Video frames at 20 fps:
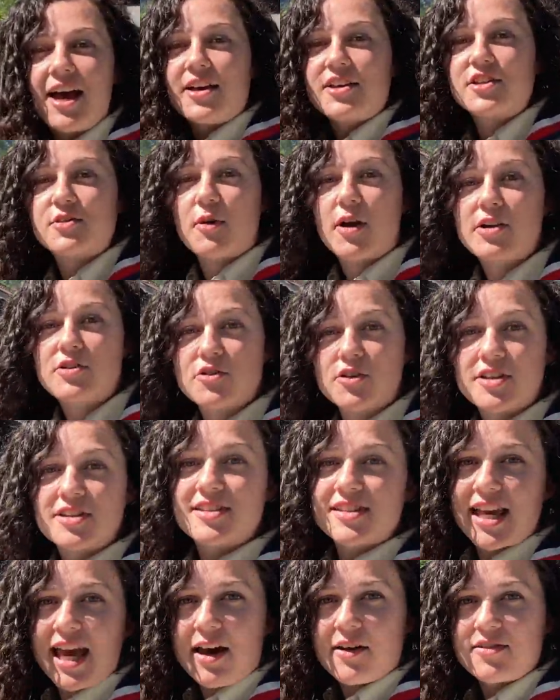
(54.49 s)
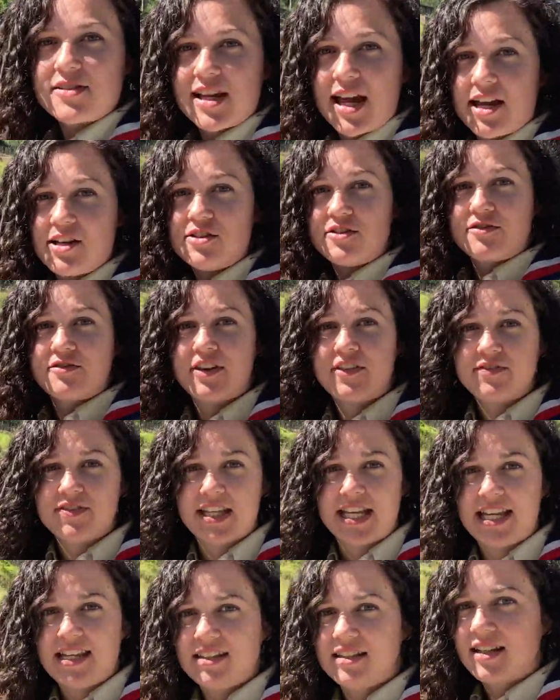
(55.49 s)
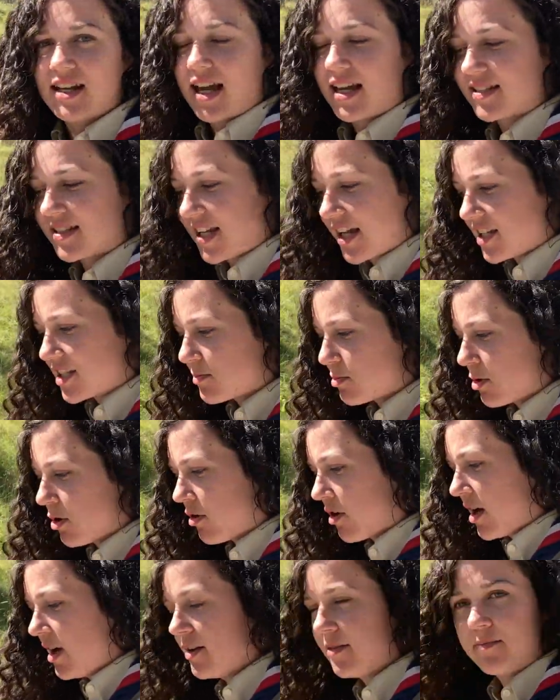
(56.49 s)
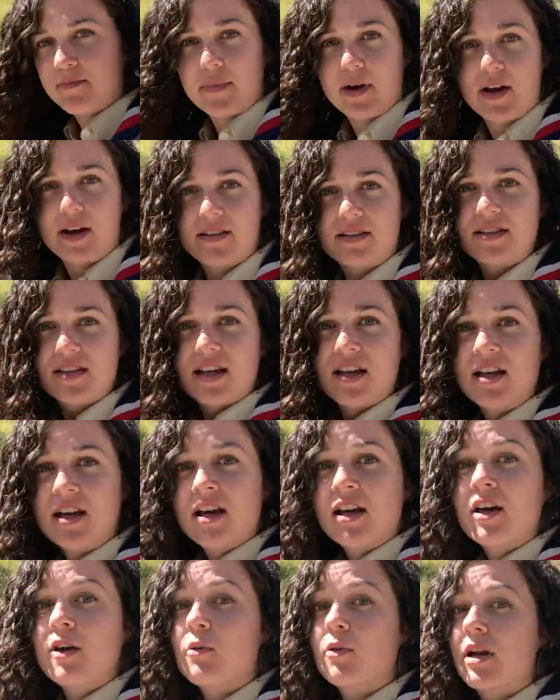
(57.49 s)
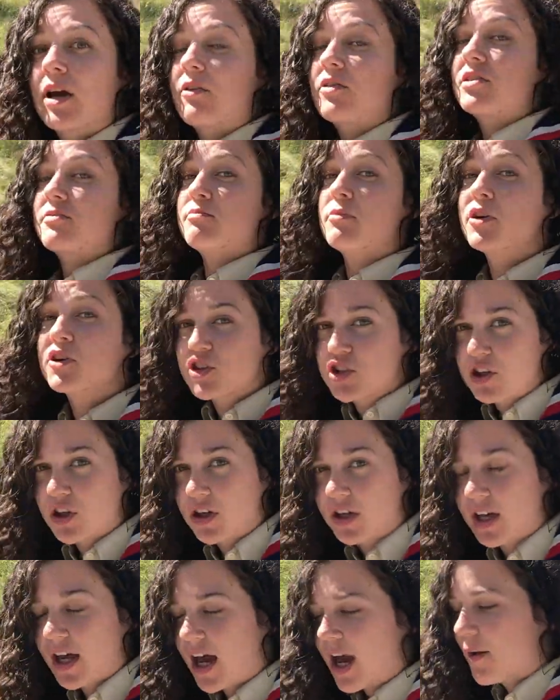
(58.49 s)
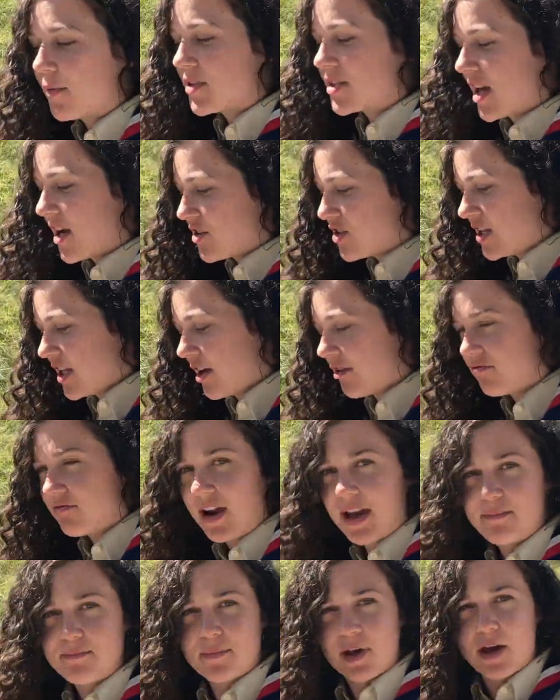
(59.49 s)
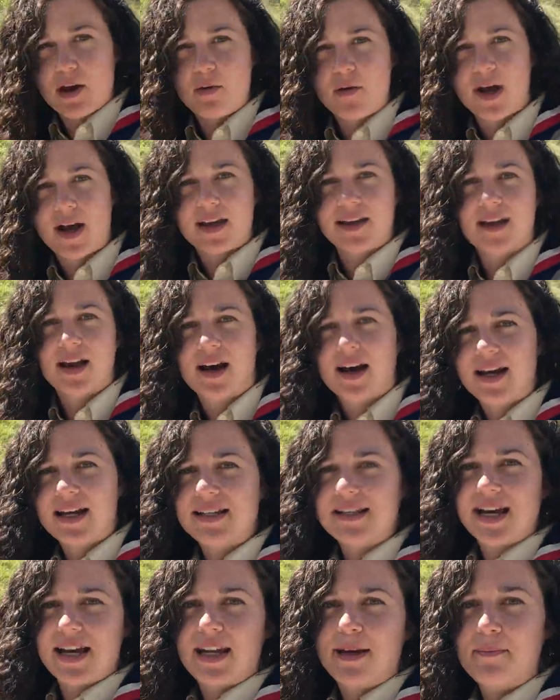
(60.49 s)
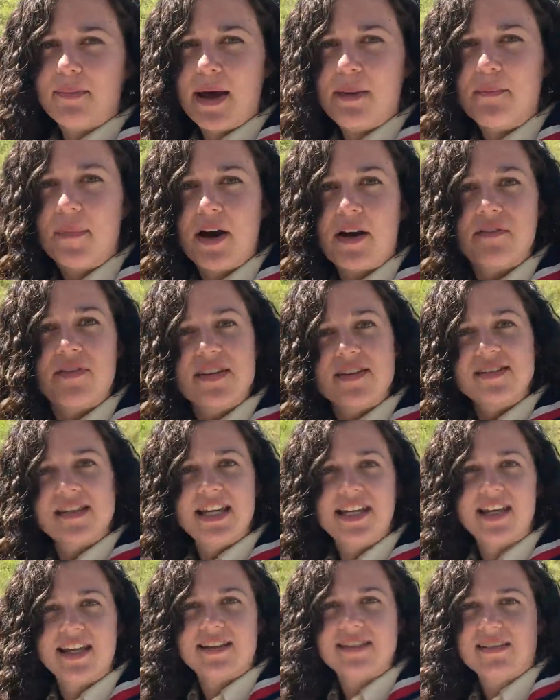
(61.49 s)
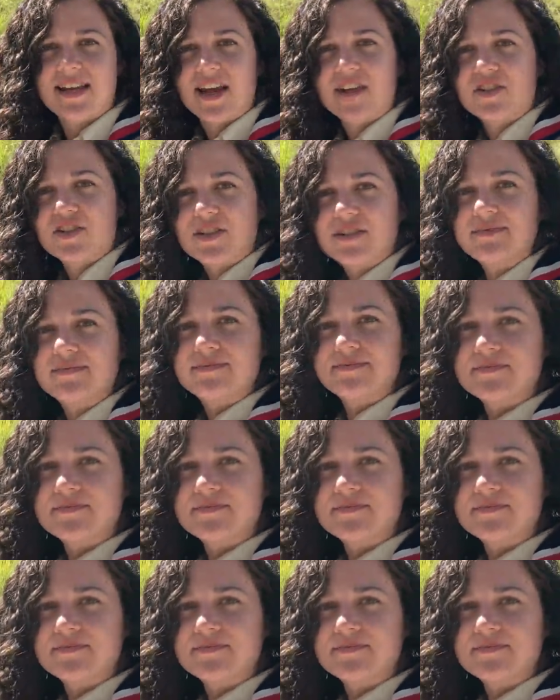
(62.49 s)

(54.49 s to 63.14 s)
So I joined Scouts age 15 as an explorer, but when I was much younger, I was actually a rainbow, a guide, and a member of the senior section.